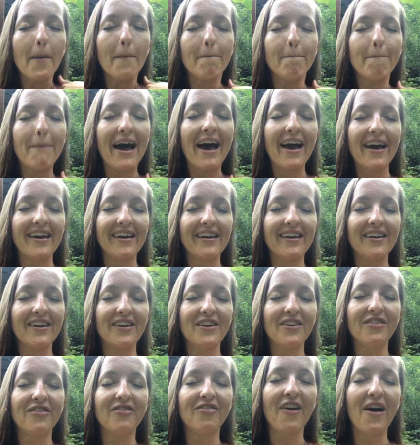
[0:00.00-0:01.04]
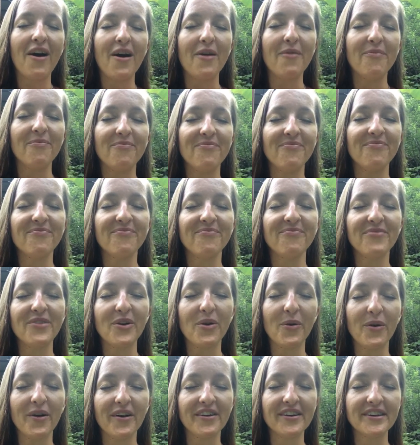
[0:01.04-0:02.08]
back from the
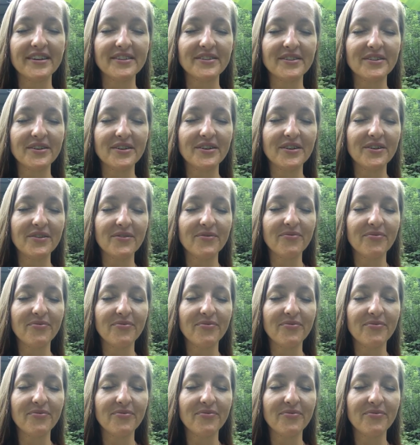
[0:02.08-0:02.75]
core crystal.